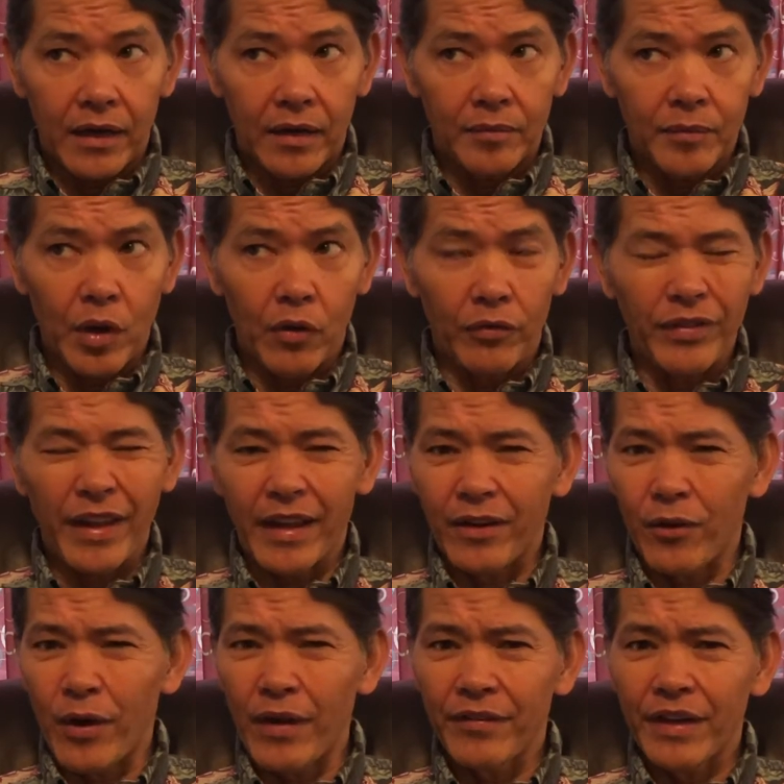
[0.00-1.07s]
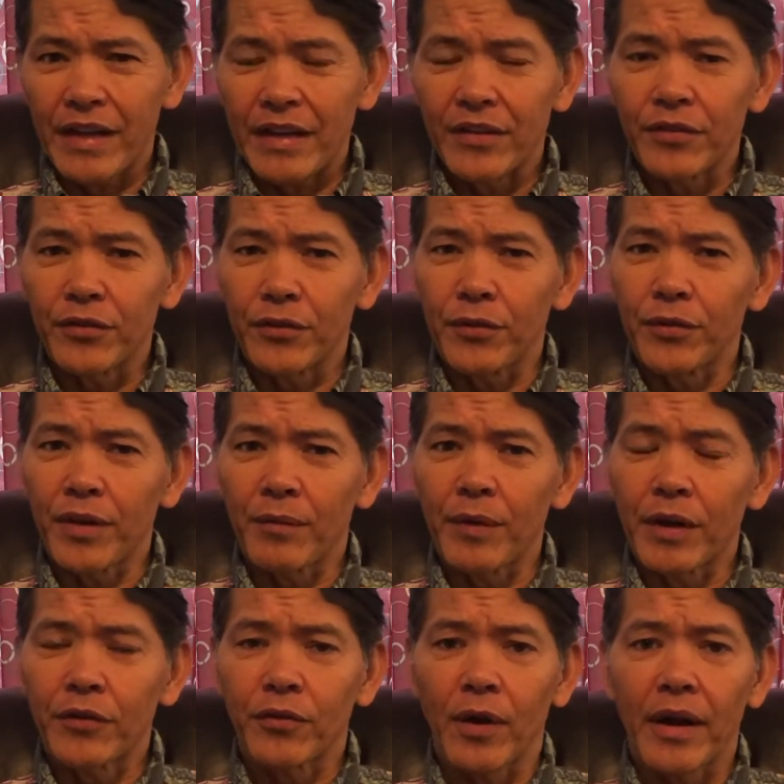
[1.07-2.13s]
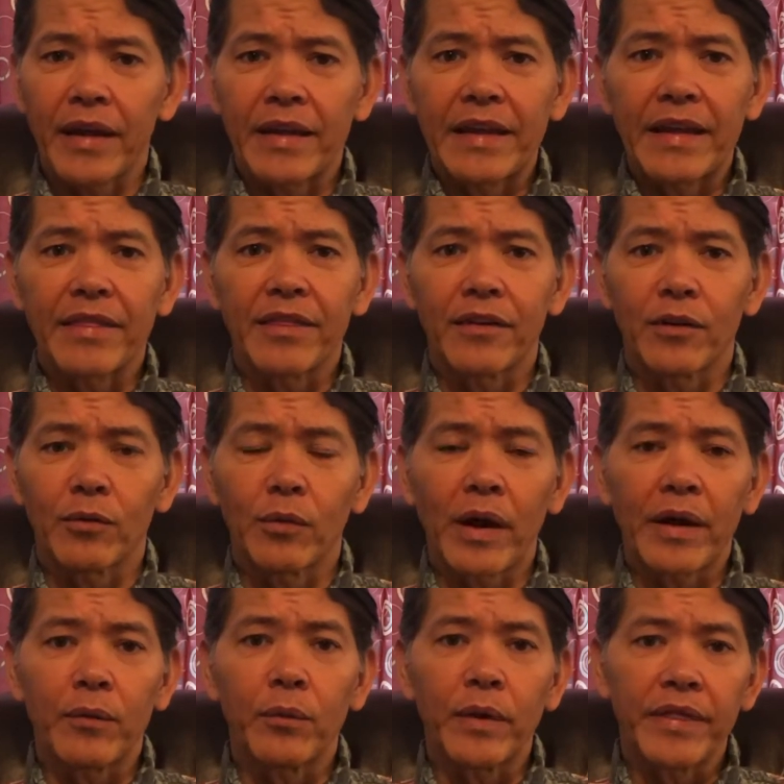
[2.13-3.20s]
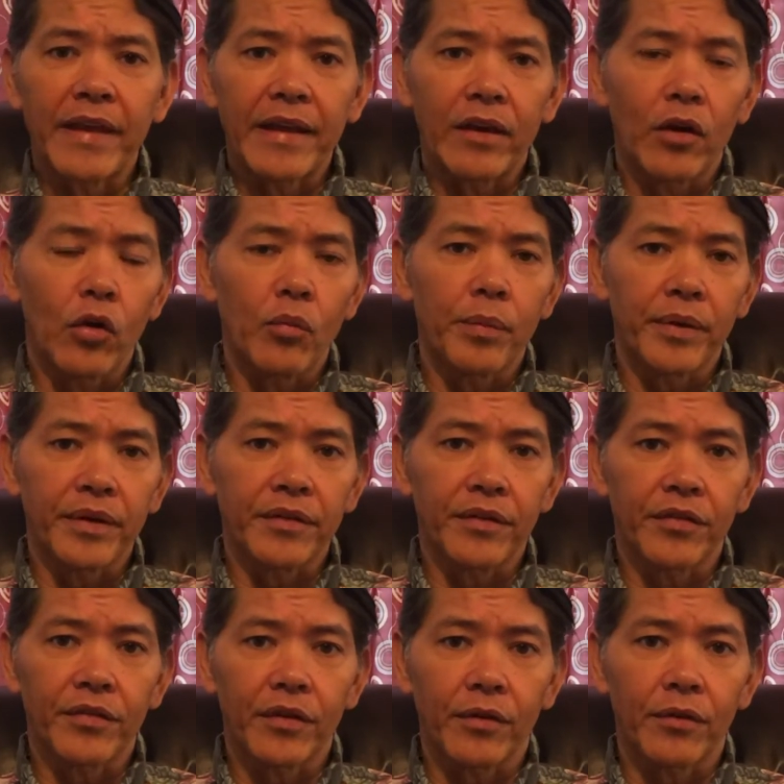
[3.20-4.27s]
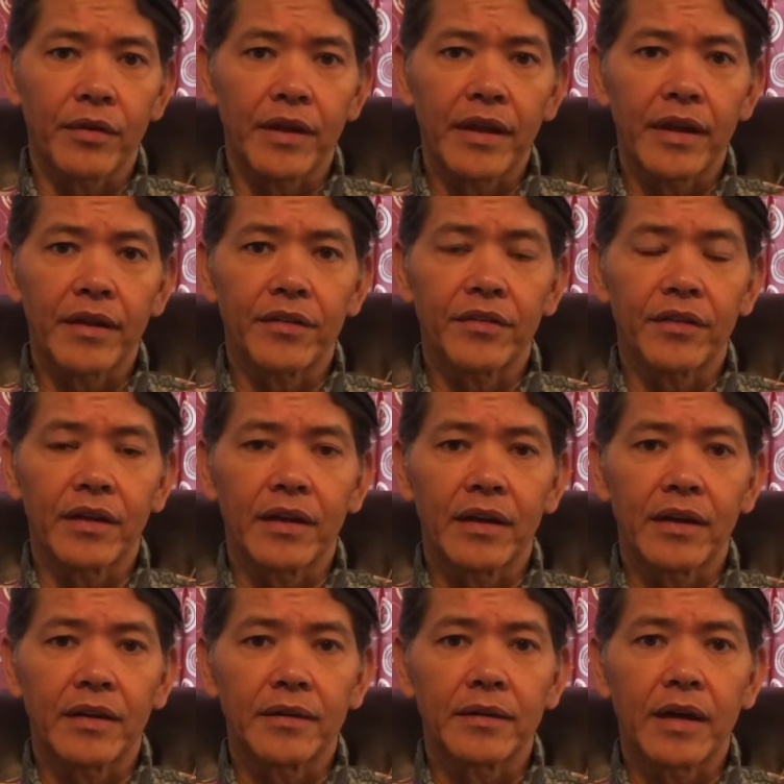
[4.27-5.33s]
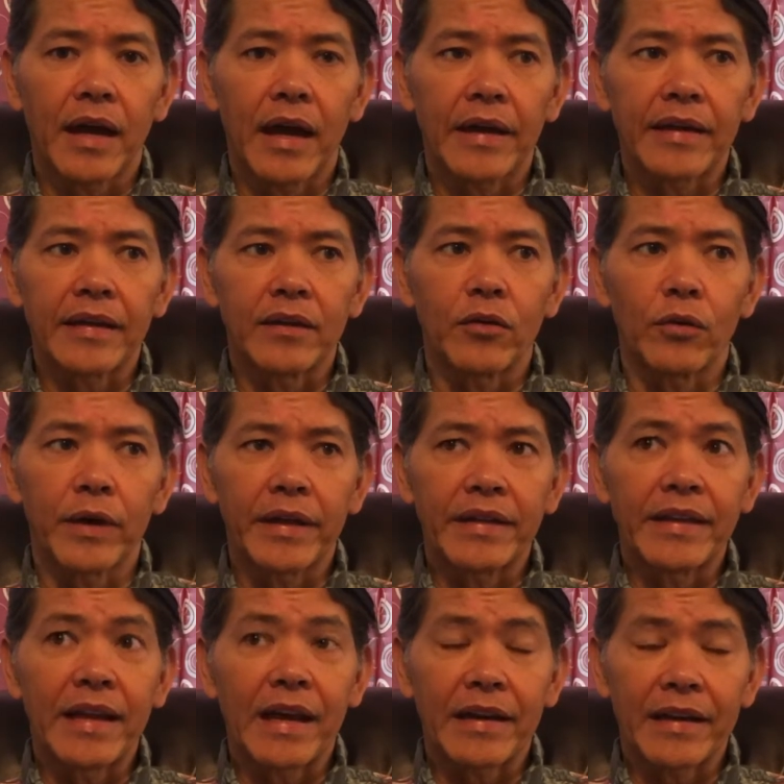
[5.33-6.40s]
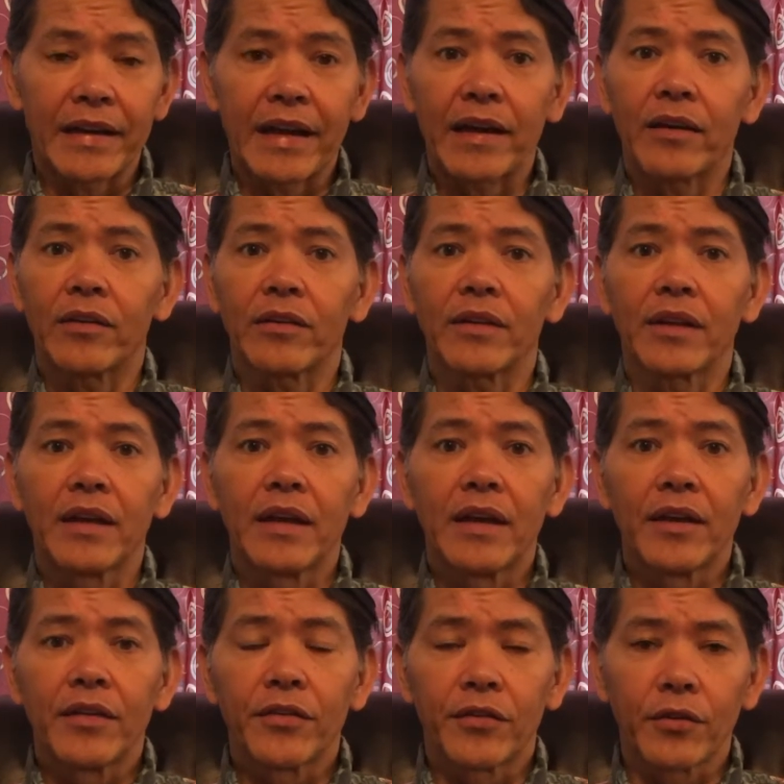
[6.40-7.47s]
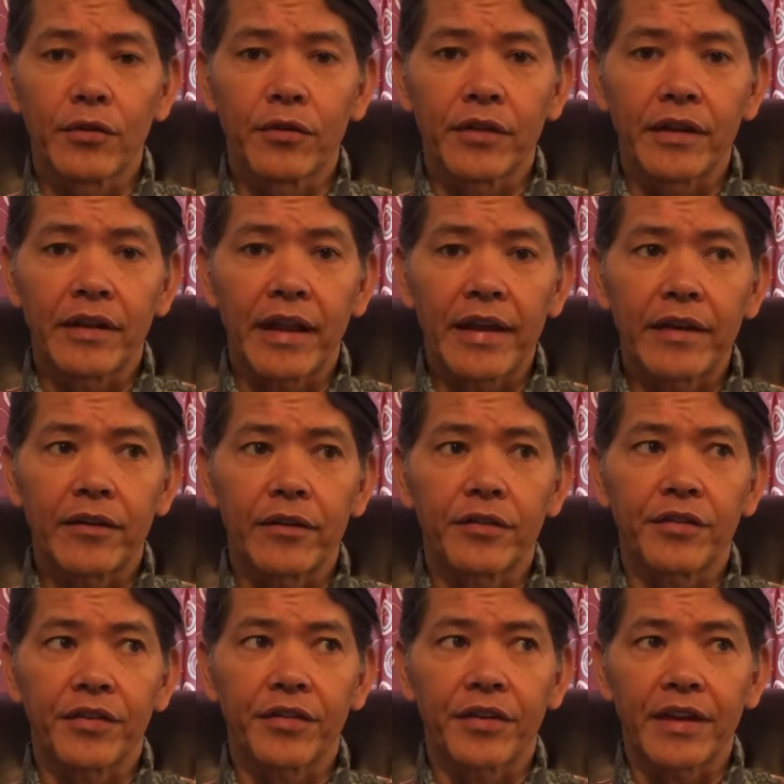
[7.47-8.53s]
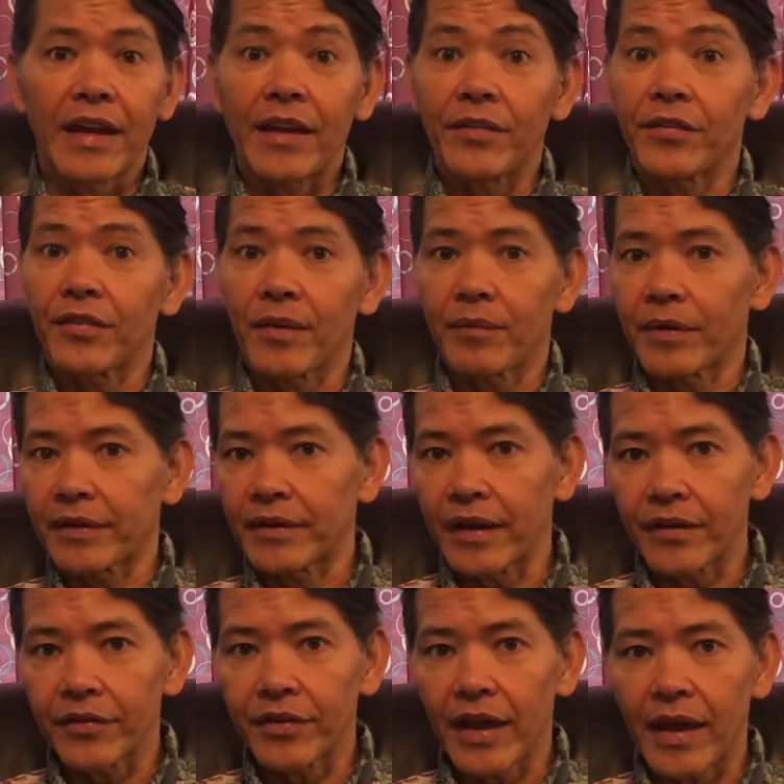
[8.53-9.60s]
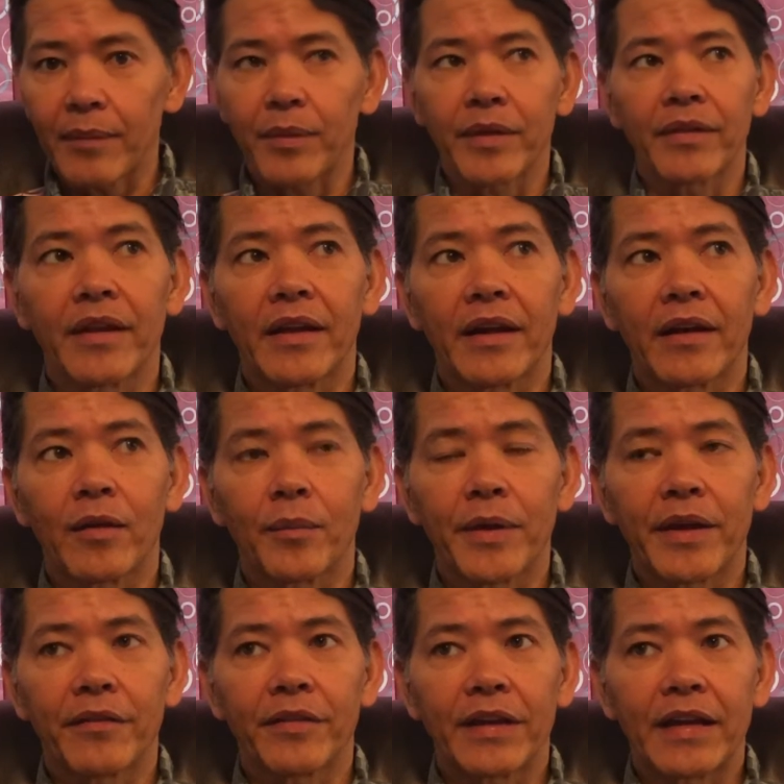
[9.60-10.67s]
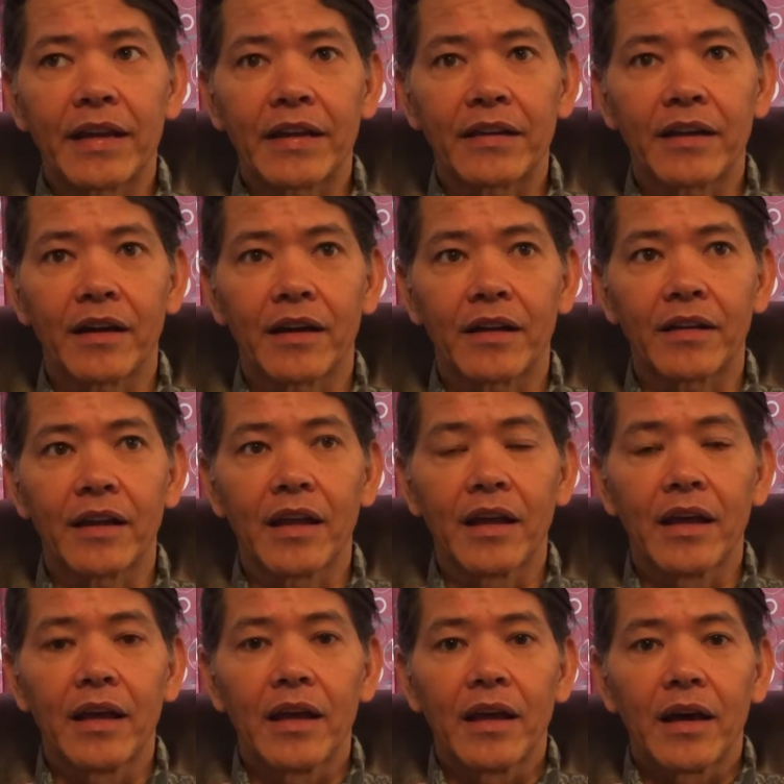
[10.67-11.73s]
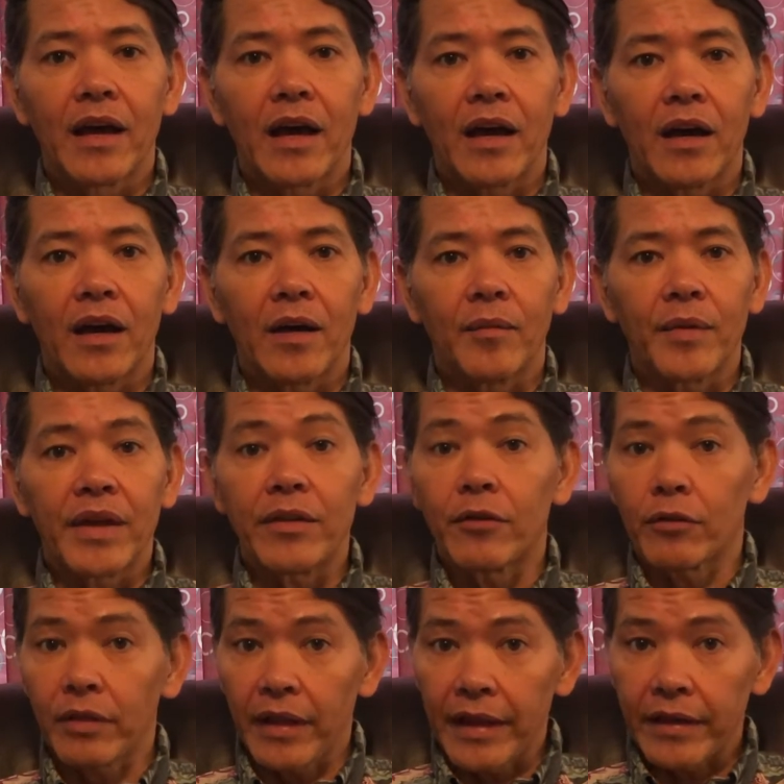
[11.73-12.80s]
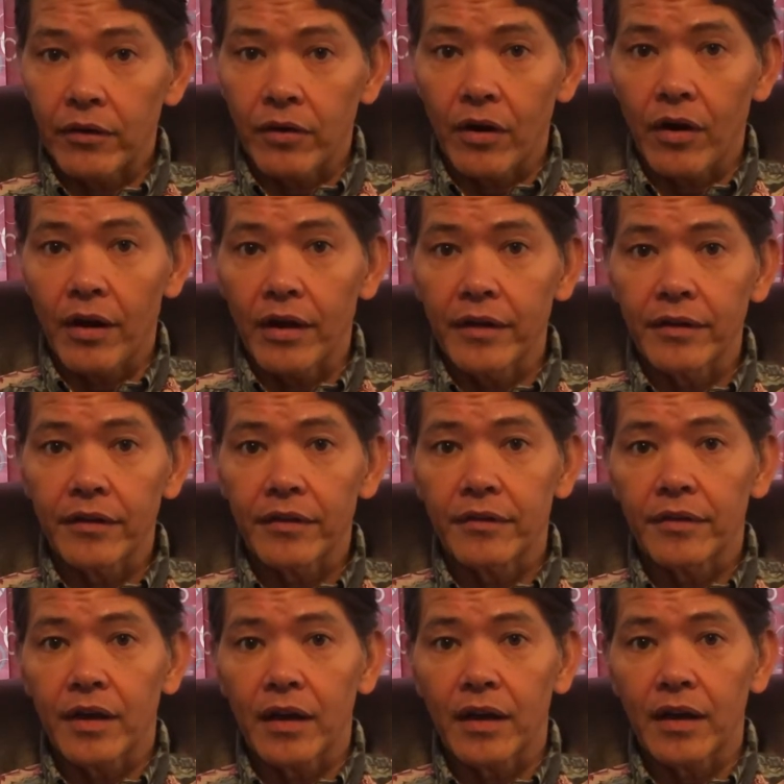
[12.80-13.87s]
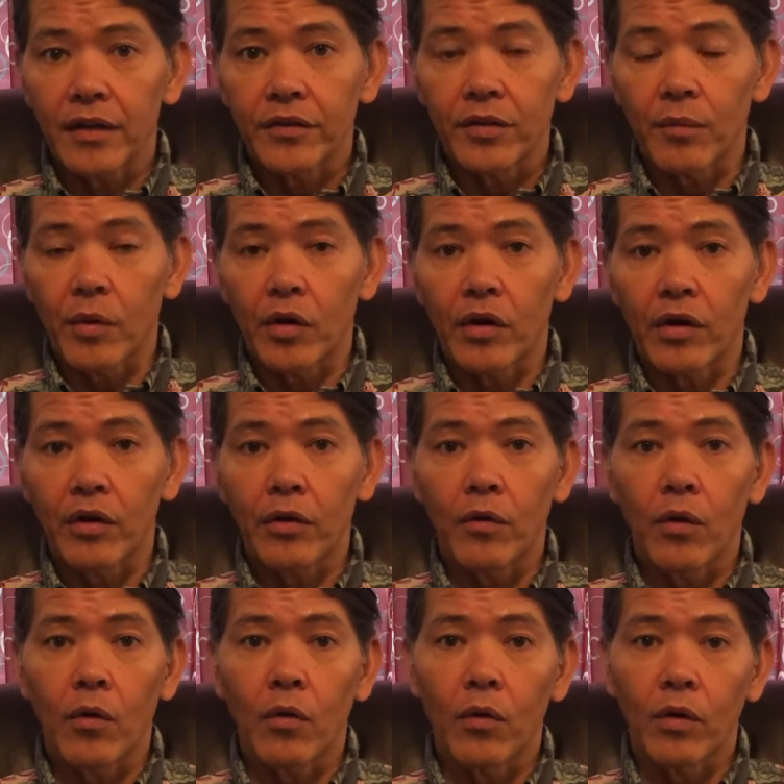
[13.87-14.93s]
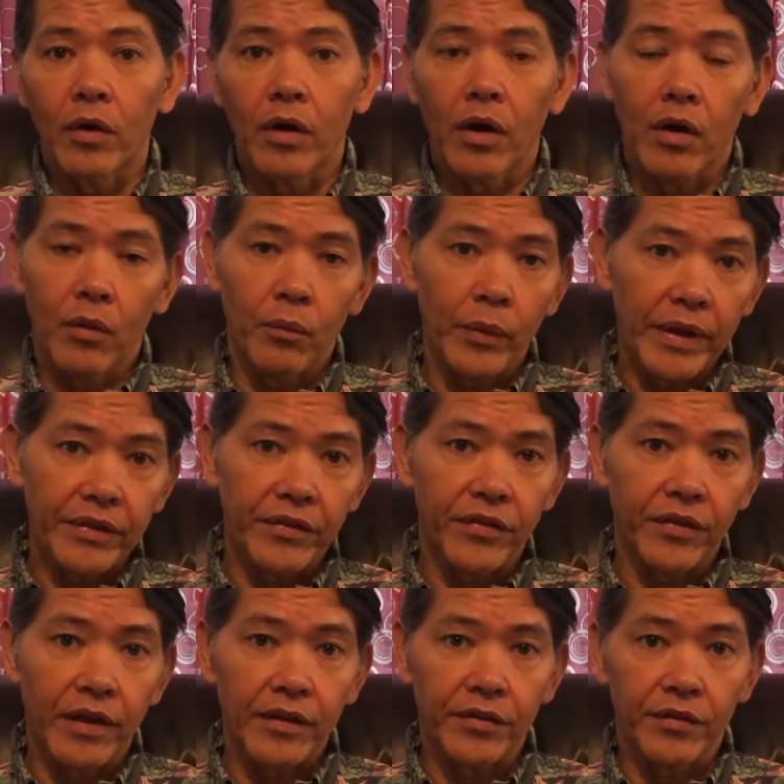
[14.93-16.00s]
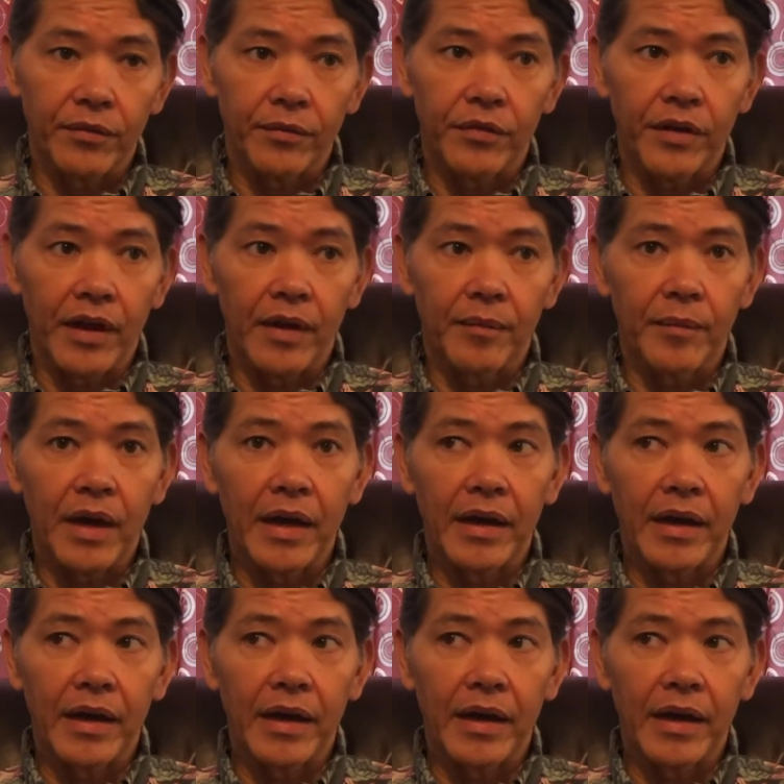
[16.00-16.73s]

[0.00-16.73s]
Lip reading: Hopefully I don't have any issues. I'm going to try and get there right when they open so that I can go ahead and knock it out sooner than later, just in case something does happen, I'll be able to get it done either later on tomorrow or on Wednesday sometime.